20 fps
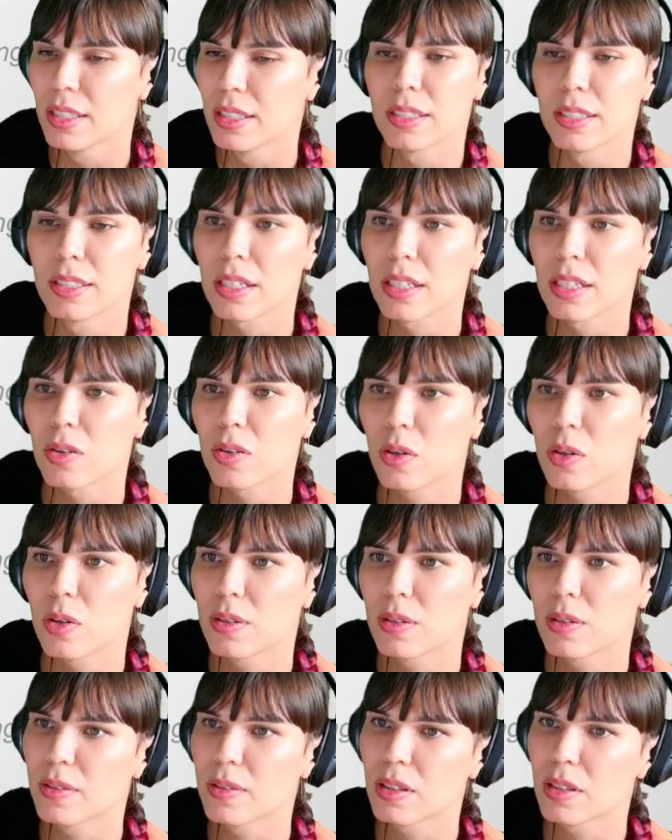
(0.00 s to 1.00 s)
So
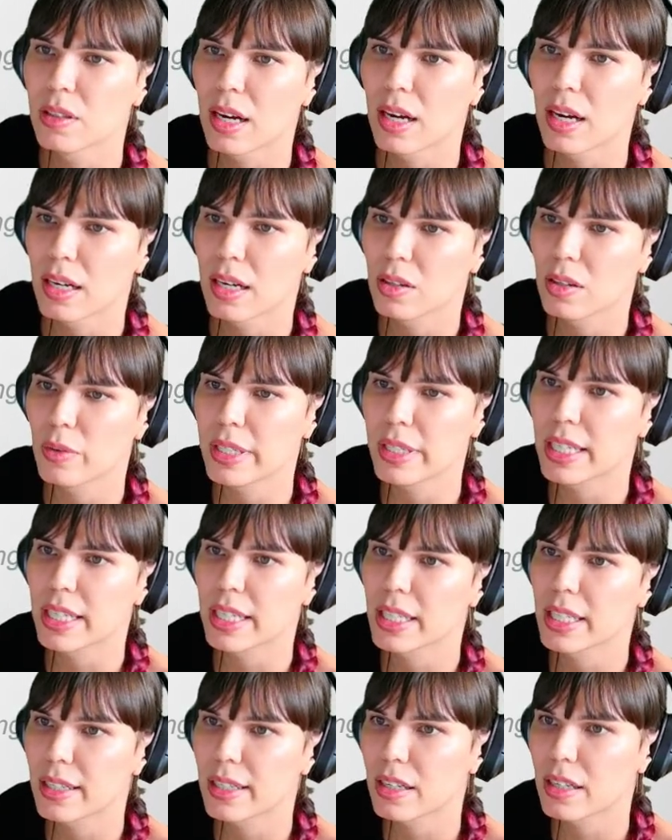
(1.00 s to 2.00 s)
we
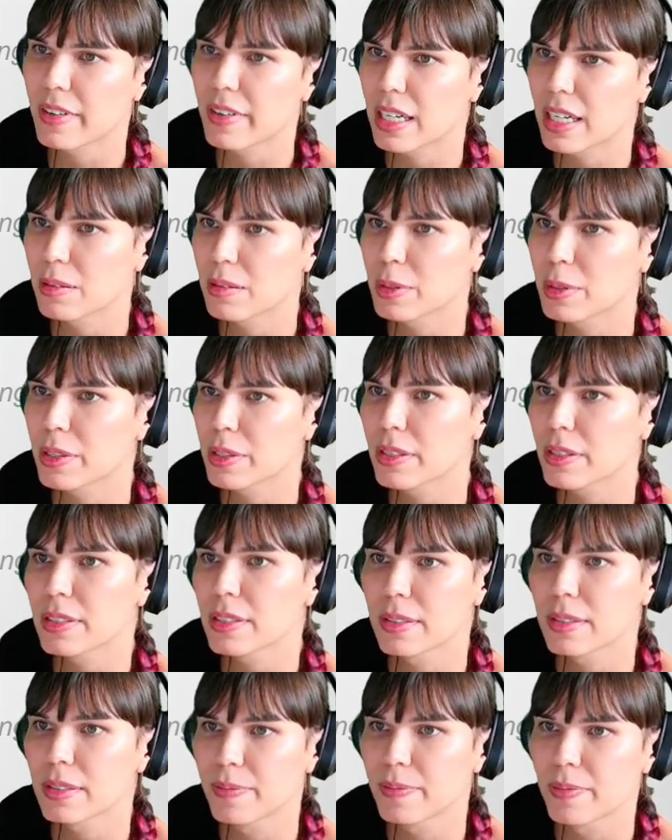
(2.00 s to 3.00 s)
declared our
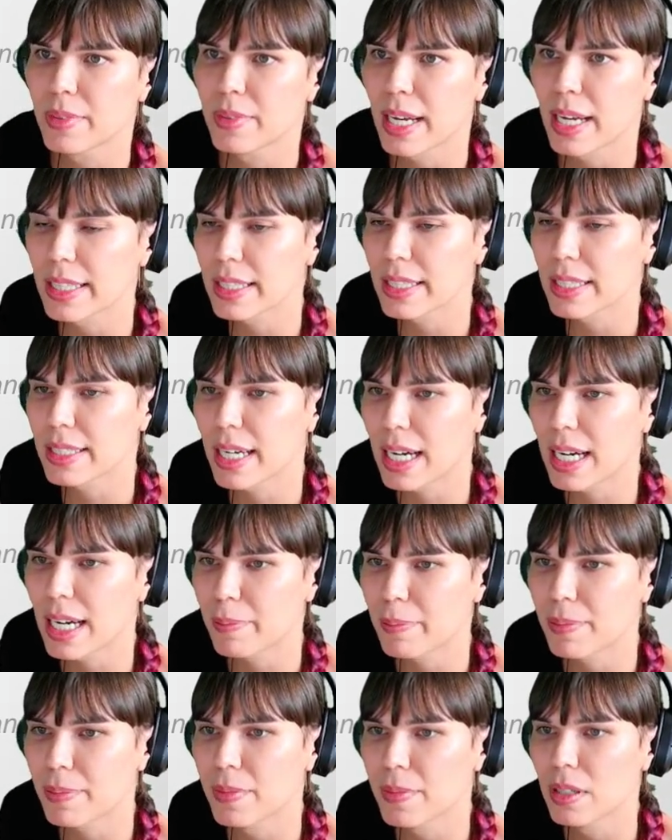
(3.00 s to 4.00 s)
variables at the top.